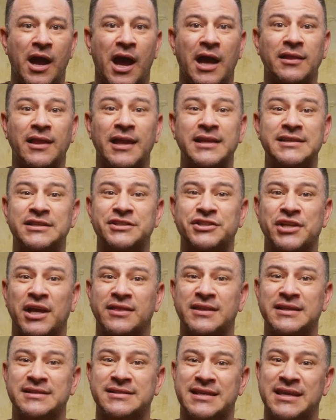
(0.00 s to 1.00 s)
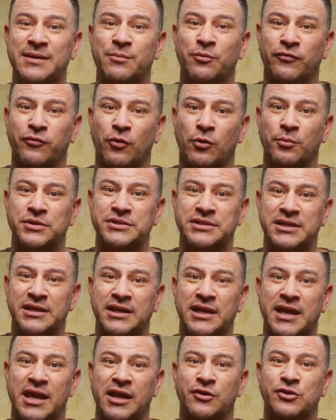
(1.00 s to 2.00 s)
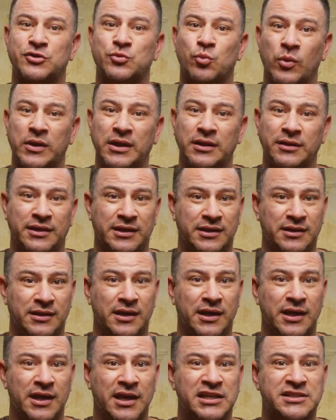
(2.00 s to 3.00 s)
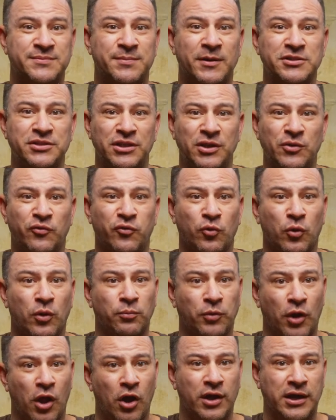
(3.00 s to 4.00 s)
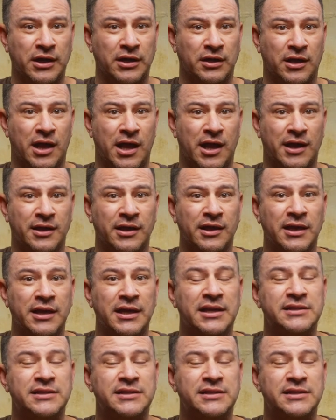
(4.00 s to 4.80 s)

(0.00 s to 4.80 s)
I like to check these key performance indicators weekly, especially if we're blogging a lot.